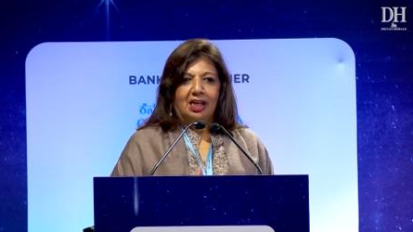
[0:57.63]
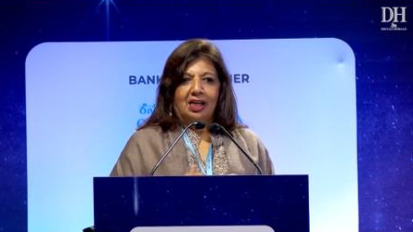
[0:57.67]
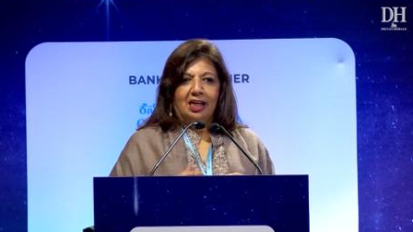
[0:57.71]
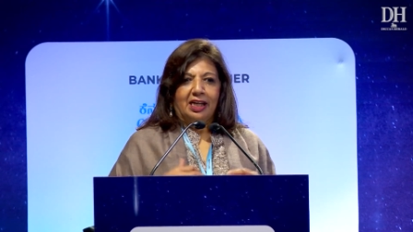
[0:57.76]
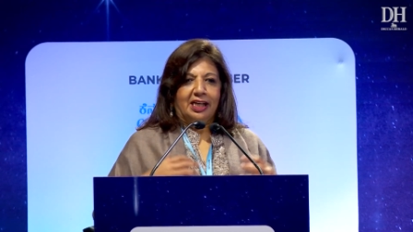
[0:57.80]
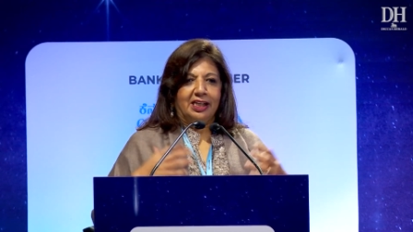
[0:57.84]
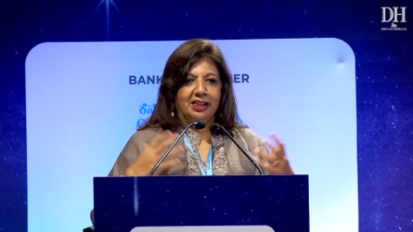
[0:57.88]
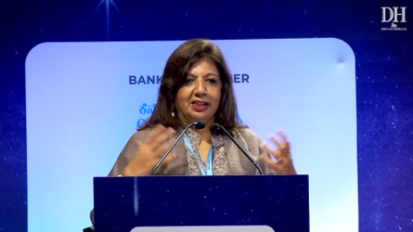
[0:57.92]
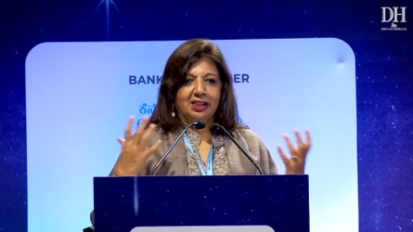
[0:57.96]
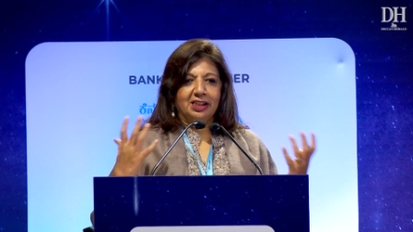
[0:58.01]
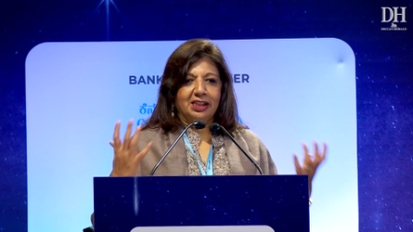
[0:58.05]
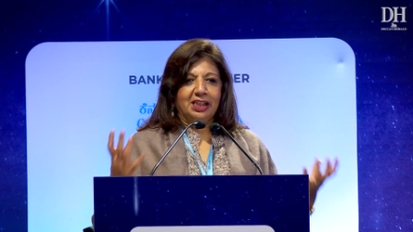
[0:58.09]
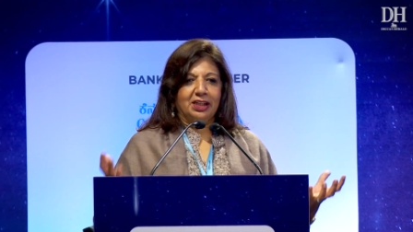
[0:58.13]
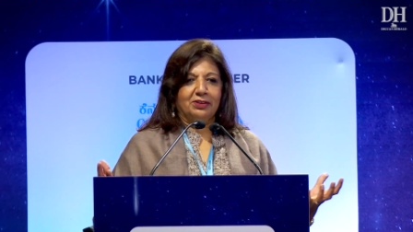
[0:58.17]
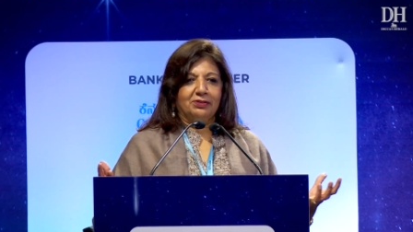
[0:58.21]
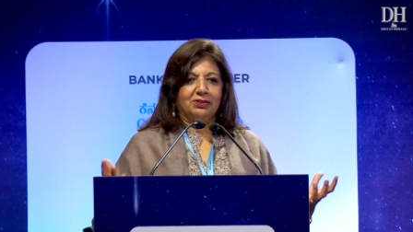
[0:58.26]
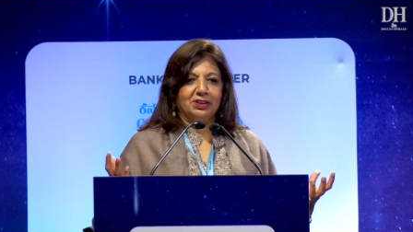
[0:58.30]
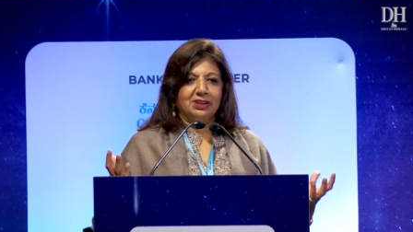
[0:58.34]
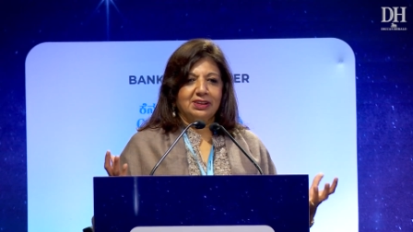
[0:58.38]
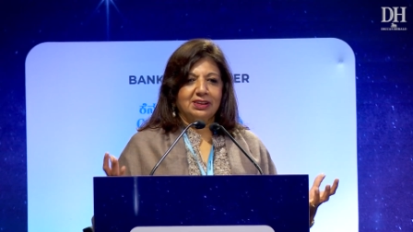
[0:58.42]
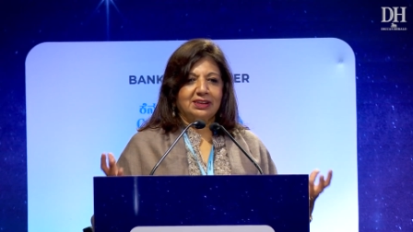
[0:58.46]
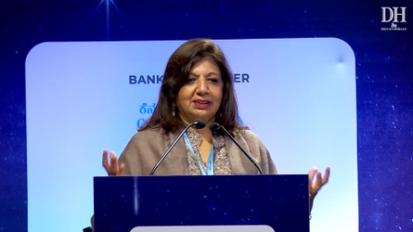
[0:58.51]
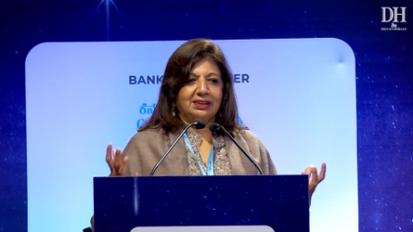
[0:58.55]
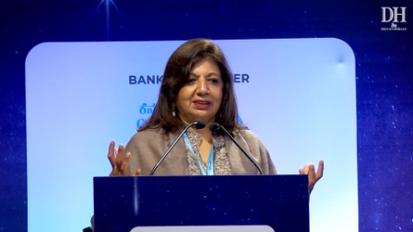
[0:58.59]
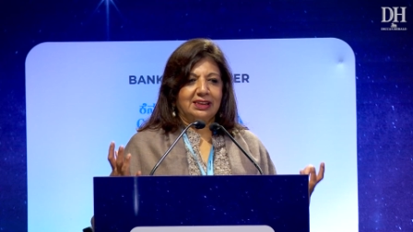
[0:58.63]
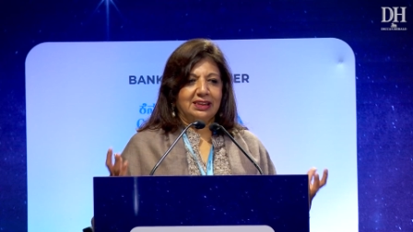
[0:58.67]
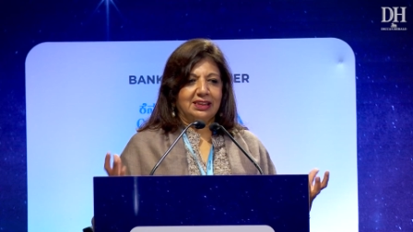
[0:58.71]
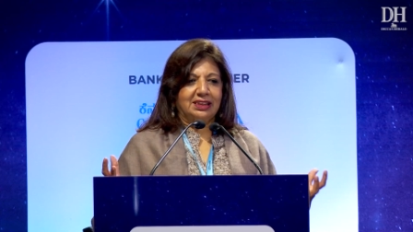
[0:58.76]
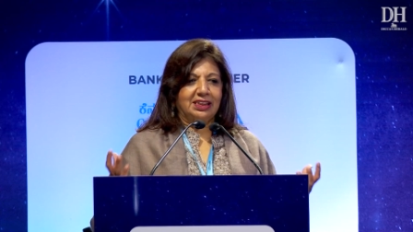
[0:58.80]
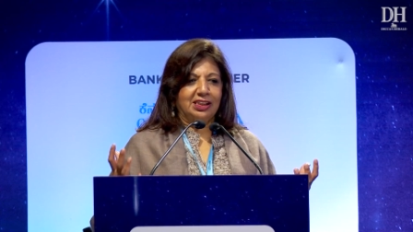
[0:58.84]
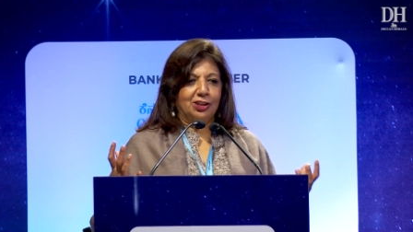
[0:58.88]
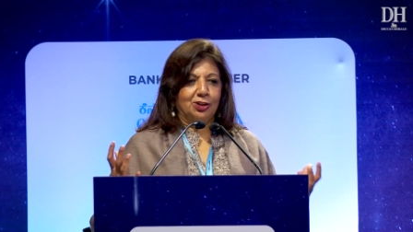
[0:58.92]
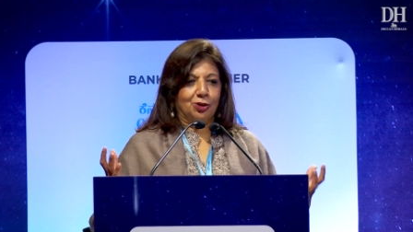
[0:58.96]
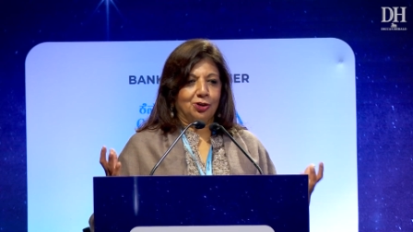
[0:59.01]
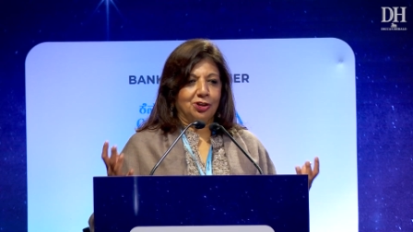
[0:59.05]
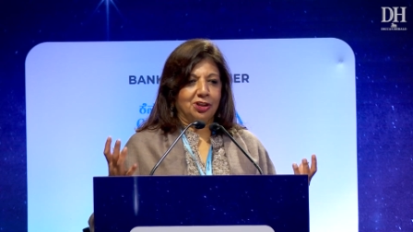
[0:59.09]
in a given
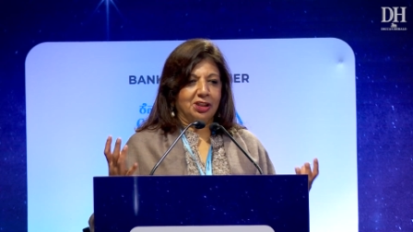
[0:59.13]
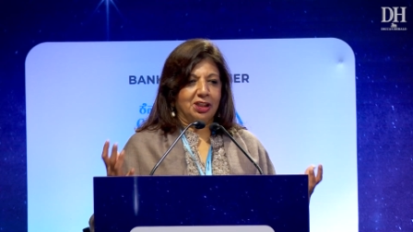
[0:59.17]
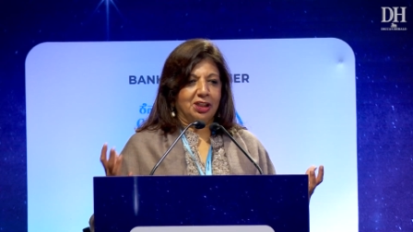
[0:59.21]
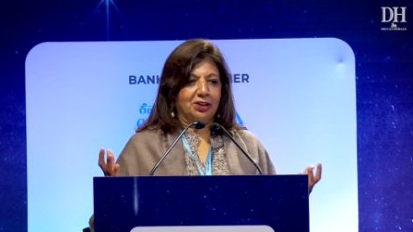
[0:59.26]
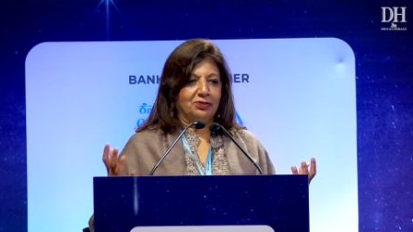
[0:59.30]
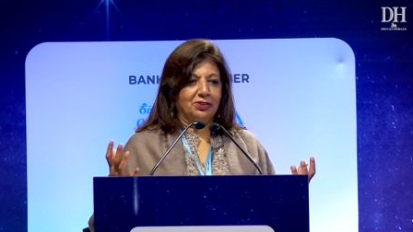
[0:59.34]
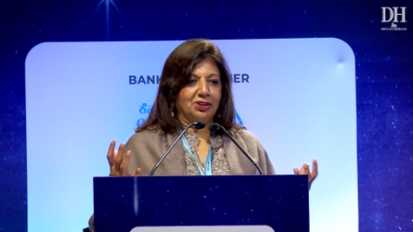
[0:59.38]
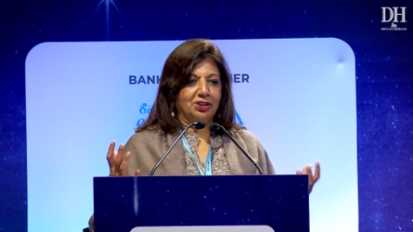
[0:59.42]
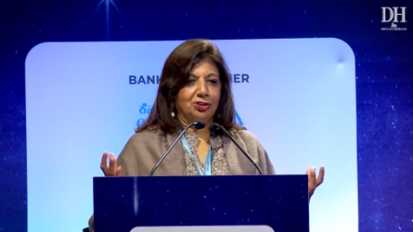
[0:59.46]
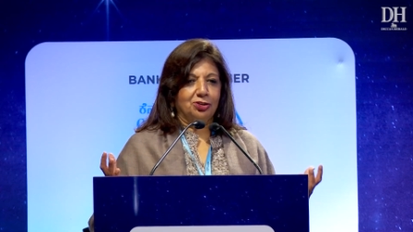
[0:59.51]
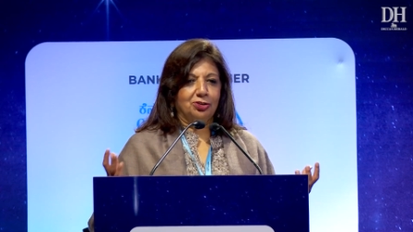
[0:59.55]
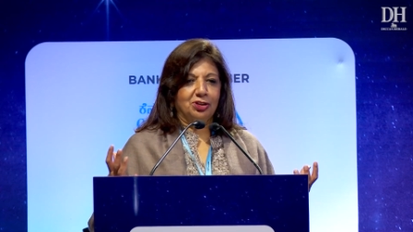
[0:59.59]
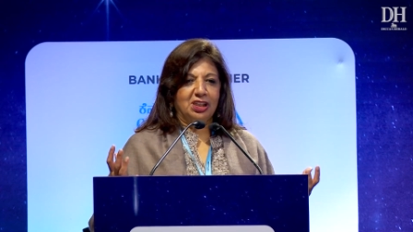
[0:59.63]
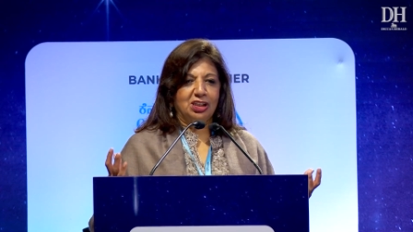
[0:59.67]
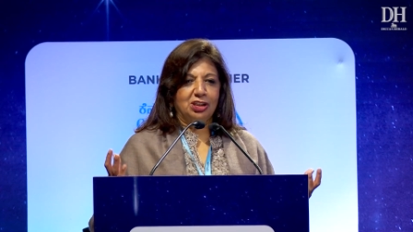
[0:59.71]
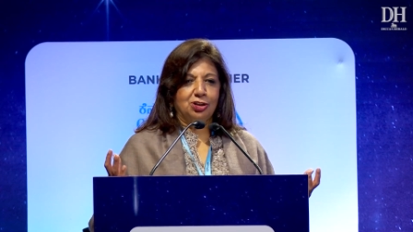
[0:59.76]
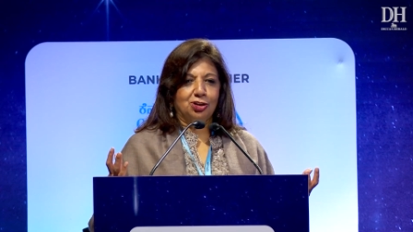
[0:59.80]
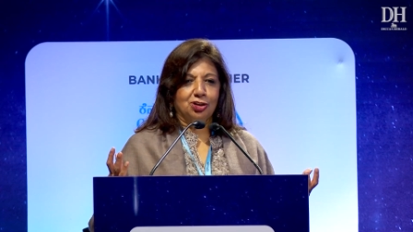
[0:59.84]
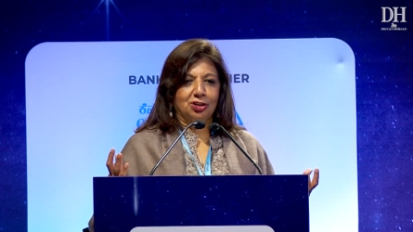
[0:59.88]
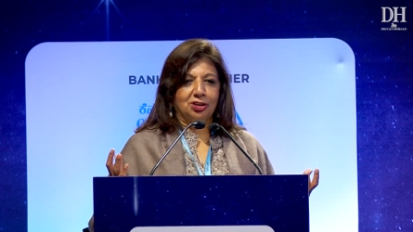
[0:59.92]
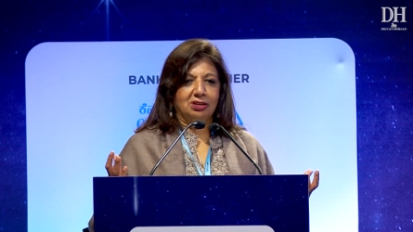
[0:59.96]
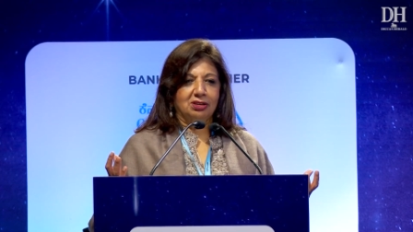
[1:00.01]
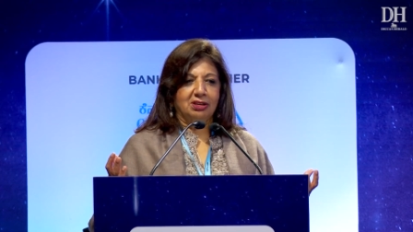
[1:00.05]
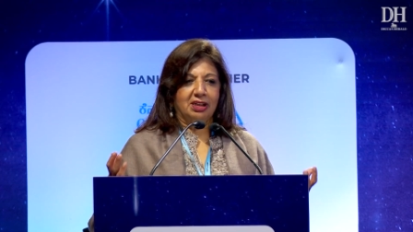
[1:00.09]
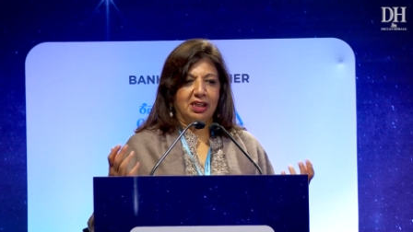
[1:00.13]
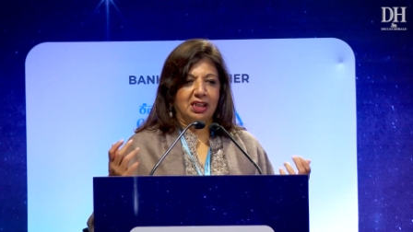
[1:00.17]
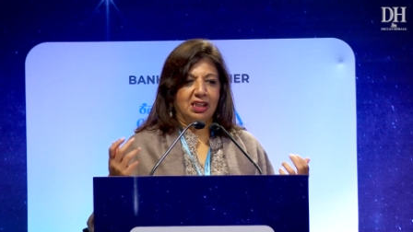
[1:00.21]
city or a given region